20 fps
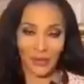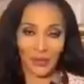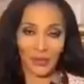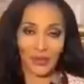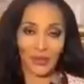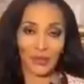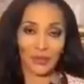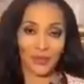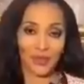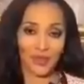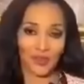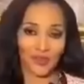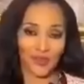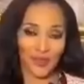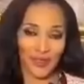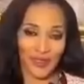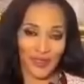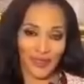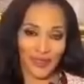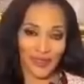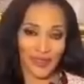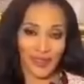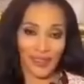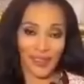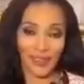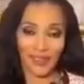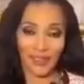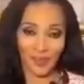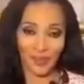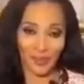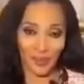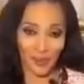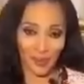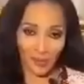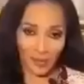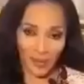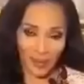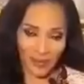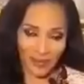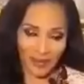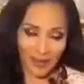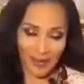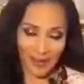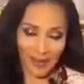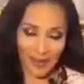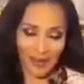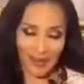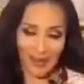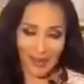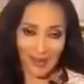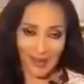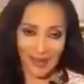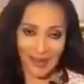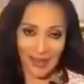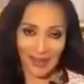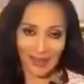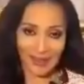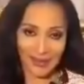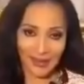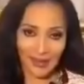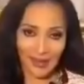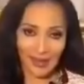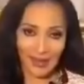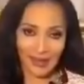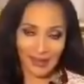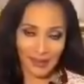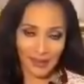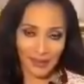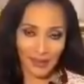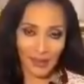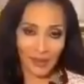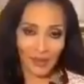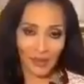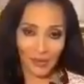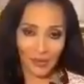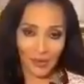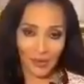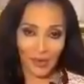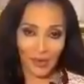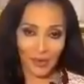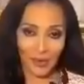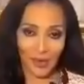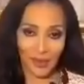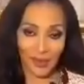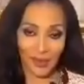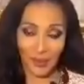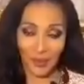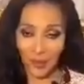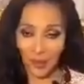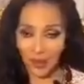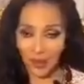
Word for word: would you prefer a diplomatic answer to, to this